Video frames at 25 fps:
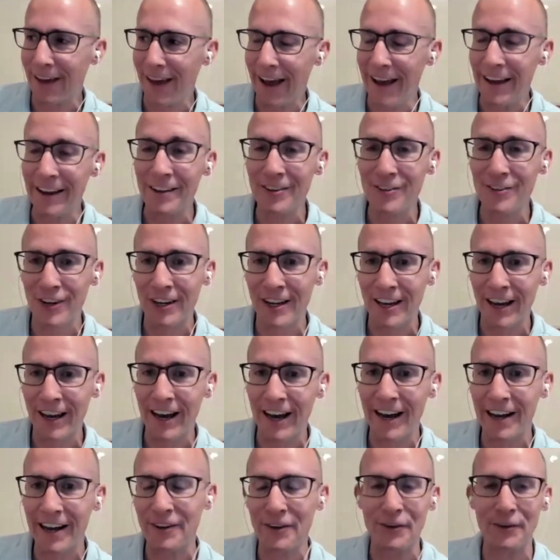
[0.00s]
And in
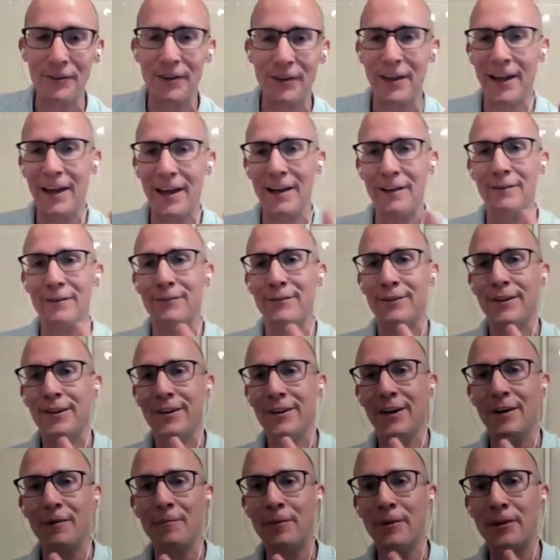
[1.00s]
Chicago, they have
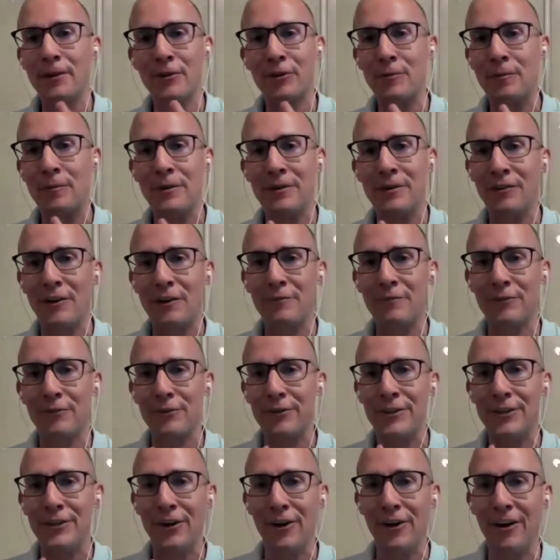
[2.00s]
a pilgrimage
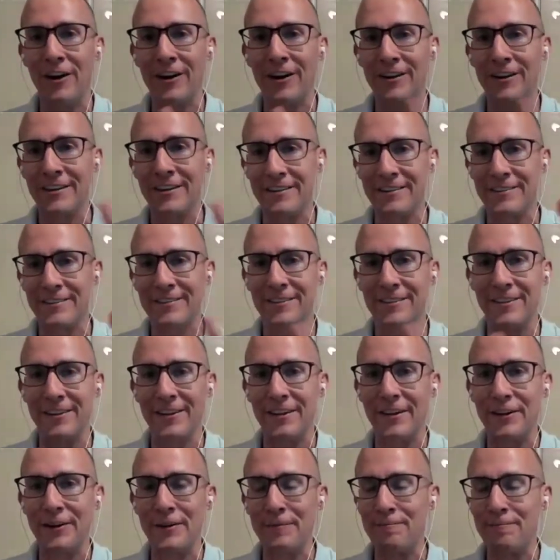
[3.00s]
every August.
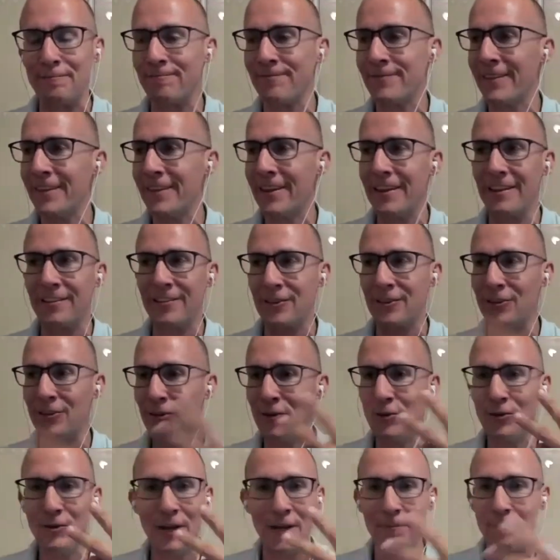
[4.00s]
It's a
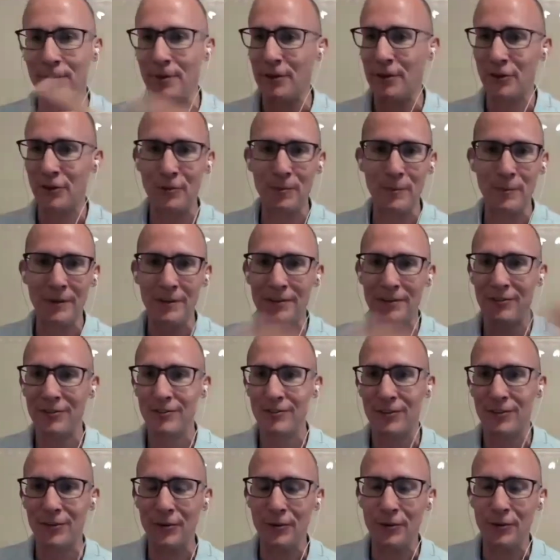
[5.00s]
2-day pilgrimage
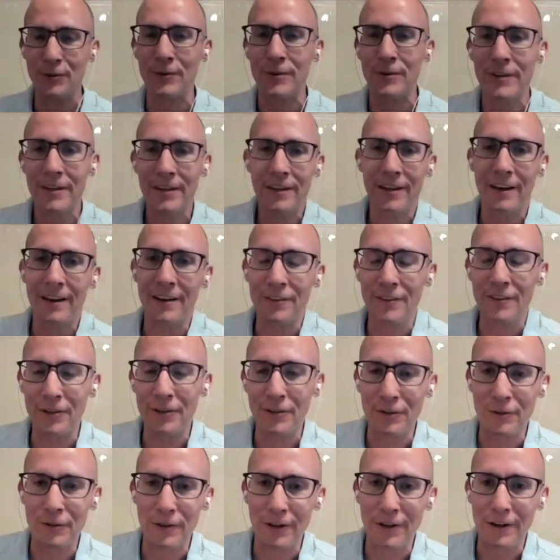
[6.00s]
to a
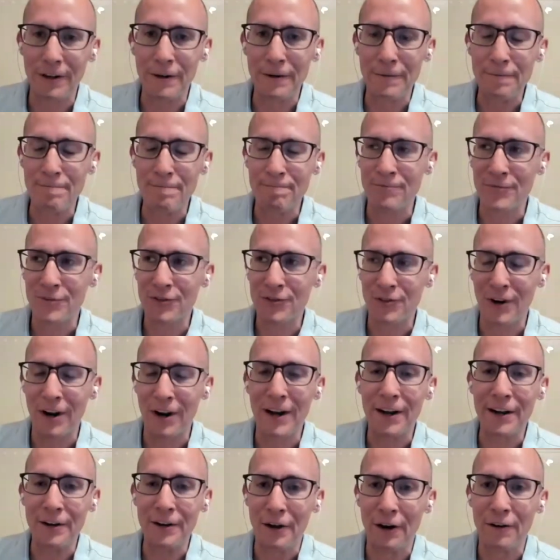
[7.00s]
little
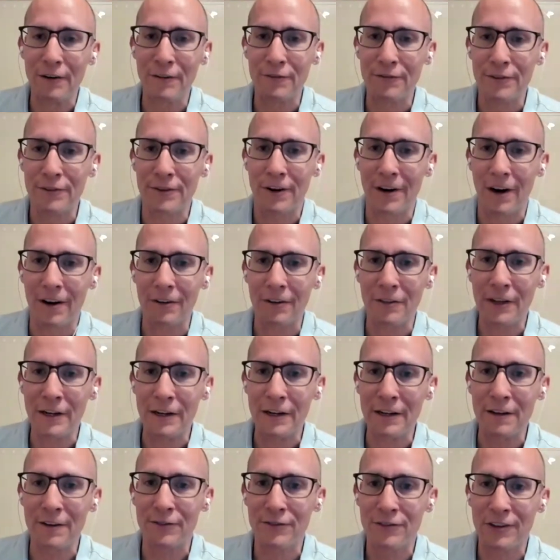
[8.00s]
shrine of Our
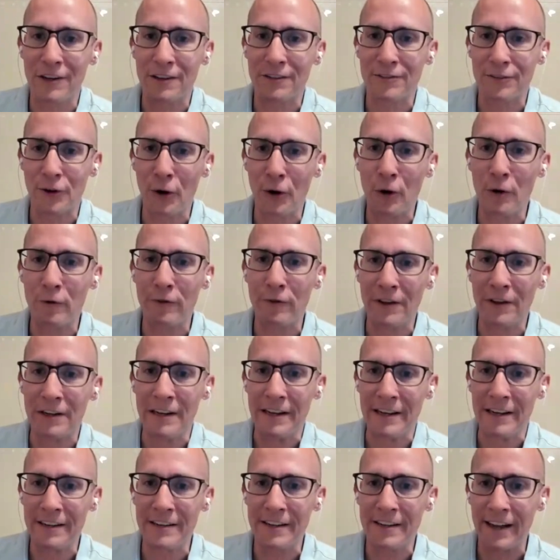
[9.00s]
Lady of Czestochowa in
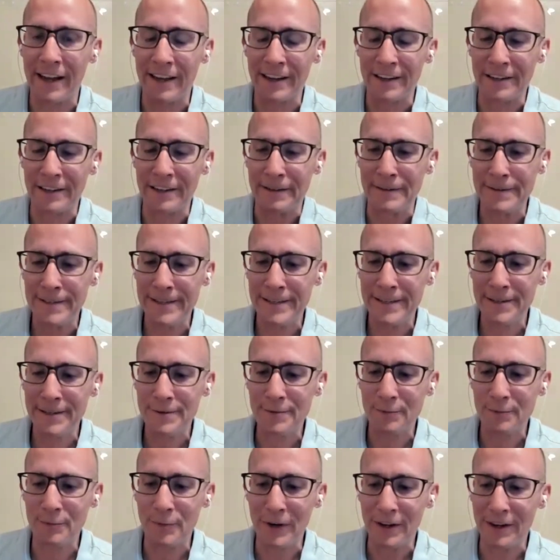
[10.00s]
Indiana.
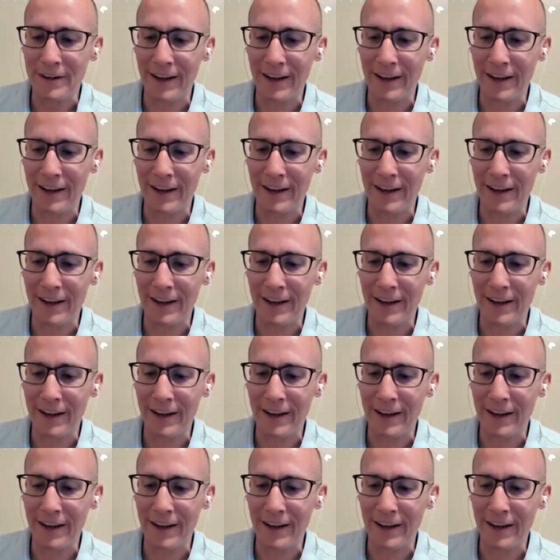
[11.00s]
But